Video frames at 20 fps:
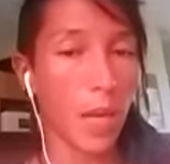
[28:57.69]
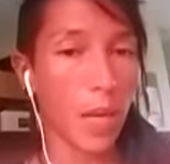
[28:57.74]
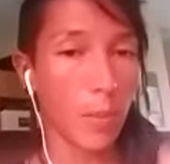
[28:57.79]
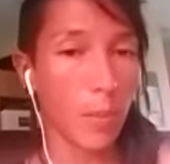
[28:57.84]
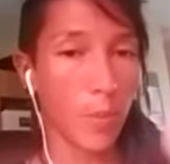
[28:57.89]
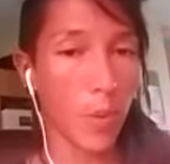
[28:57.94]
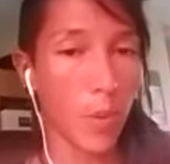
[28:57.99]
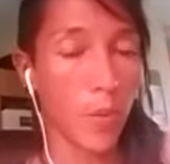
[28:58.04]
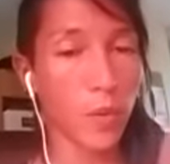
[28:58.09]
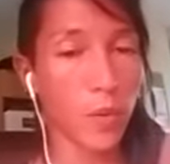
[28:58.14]

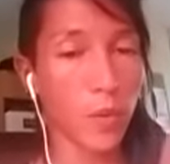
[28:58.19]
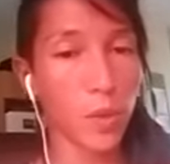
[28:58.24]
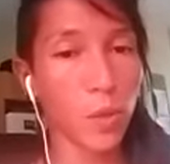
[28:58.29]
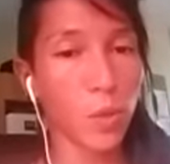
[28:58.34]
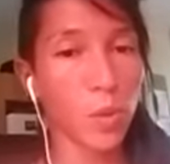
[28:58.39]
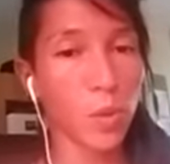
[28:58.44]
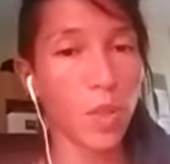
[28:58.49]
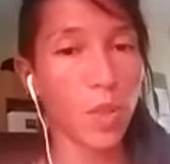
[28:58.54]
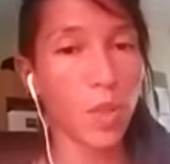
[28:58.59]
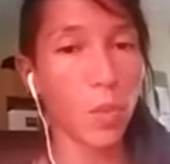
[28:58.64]
Both
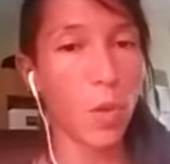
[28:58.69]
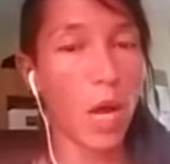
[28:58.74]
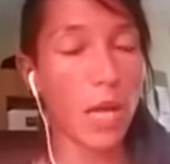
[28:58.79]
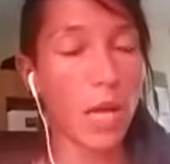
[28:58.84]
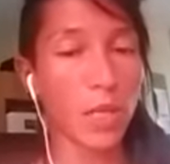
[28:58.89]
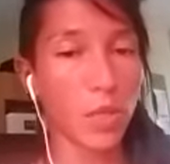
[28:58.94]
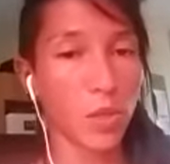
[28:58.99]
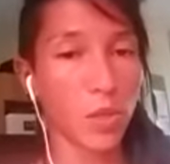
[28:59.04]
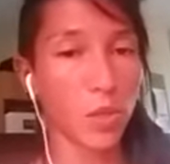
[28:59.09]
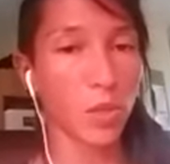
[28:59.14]
schools, they will
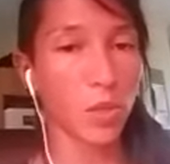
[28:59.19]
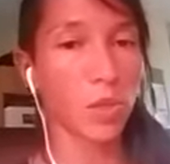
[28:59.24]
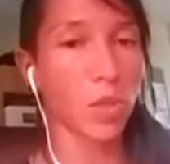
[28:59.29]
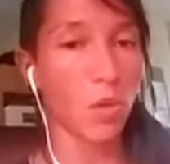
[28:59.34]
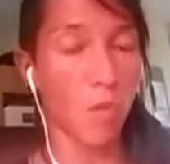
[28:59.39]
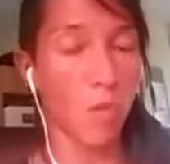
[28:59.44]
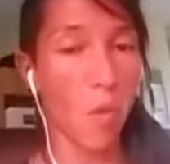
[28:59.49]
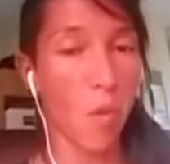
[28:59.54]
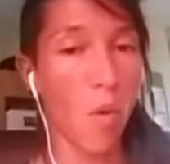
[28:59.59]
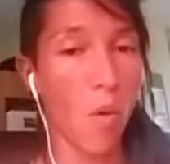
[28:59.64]
ask you
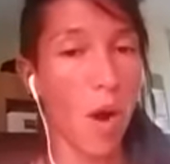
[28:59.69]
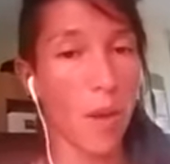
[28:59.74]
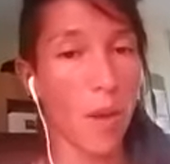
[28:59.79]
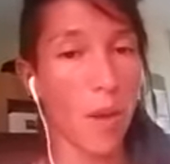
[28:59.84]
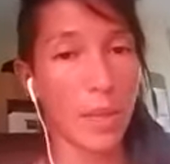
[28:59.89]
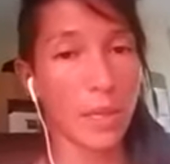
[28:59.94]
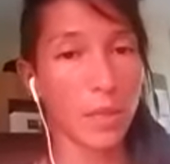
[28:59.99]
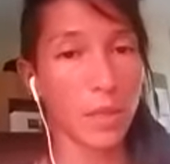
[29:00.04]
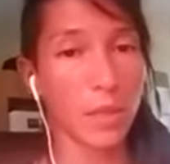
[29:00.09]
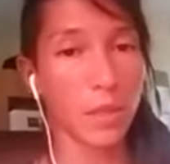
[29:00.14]

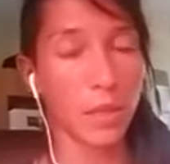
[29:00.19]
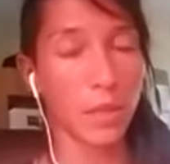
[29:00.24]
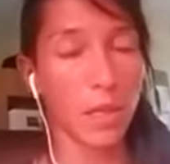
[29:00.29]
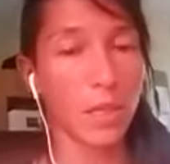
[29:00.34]
requirements.